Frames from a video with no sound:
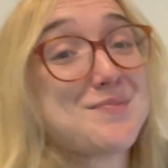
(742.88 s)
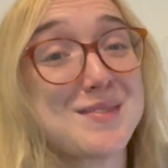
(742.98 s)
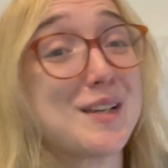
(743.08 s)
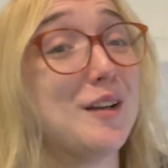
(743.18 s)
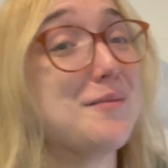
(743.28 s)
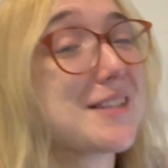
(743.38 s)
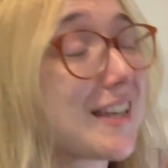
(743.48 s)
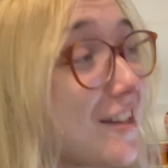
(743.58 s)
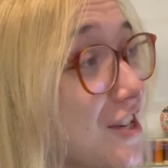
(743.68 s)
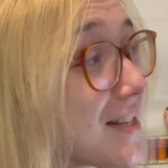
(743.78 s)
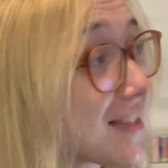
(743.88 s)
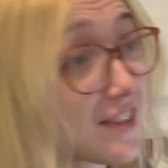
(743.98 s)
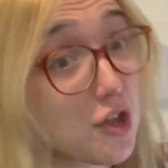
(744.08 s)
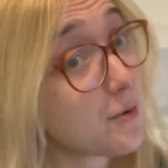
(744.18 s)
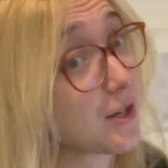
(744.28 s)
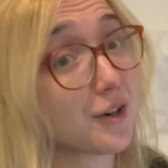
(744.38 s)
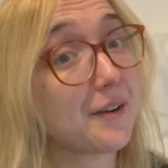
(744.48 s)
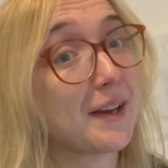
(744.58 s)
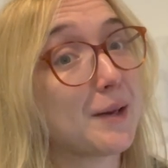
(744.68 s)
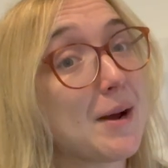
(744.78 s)
still love my skinny jeans, those aren't
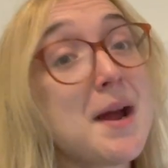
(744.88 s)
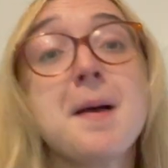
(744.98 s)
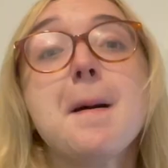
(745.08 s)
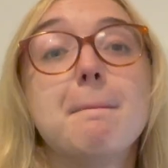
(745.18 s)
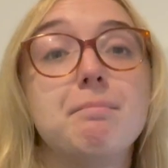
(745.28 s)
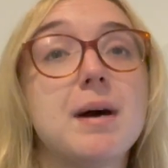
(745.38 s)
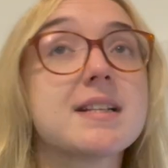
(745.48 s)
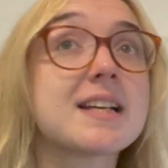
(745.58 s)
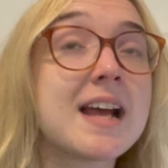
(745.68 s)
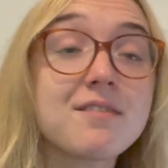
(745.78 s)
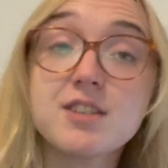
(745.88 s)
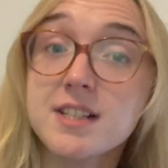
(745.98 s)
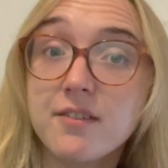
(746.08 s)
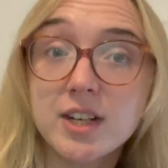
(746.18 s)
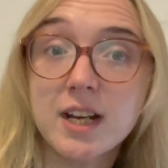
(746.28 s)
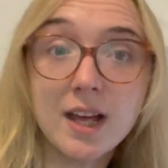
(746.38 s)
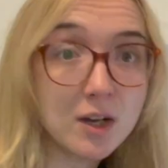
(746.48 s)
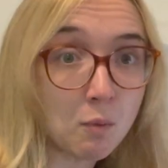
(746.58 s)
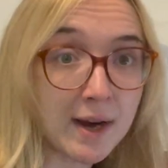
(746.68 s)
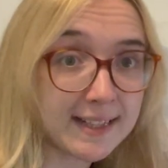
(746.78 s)
going anywhere, but I have discovered I like
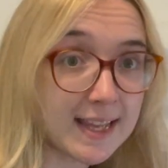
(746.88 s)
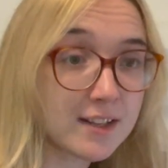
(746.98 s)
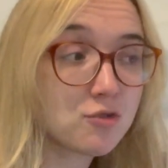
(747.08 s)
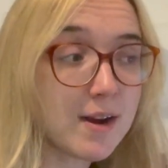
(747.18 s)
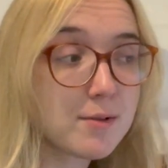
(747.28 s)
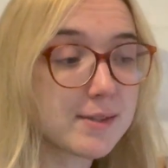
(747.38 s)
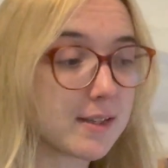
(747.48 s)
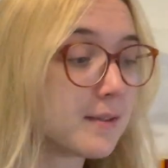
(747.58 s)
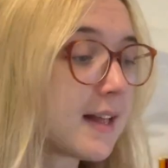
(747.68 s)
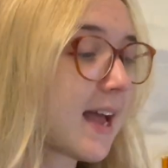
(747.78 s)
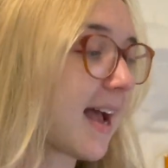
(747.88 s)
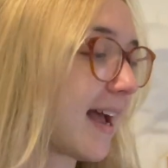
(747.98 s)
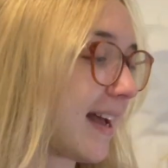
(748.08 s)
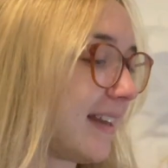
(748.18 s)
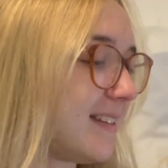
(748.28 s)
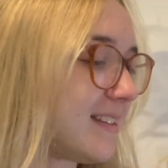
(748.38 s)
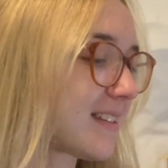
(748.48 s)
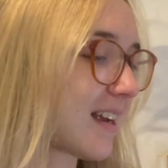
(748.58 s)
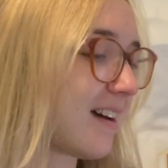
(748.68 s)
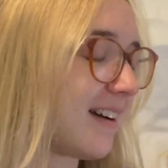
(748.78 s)
a wide leg trouser and
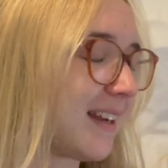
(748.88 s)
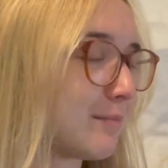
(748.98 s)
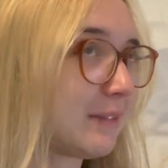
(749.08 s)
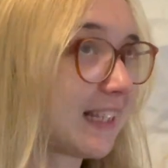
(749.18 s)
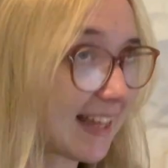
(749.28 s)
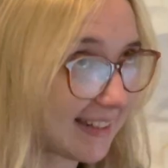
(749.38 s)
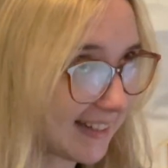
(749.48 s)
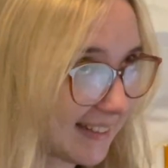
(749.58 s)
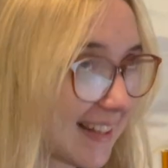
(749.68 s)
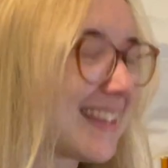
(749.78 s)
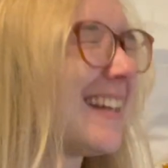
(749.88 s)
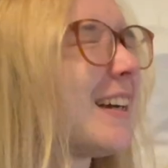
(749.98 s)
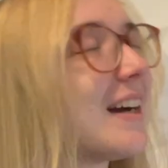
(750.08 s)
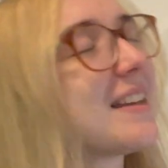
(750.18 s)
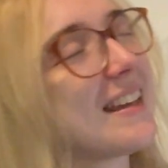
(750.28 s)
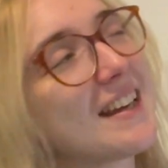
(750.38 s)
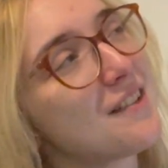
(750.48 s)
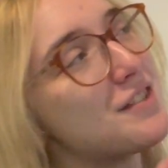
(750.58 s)
I am planning, I think, I think I've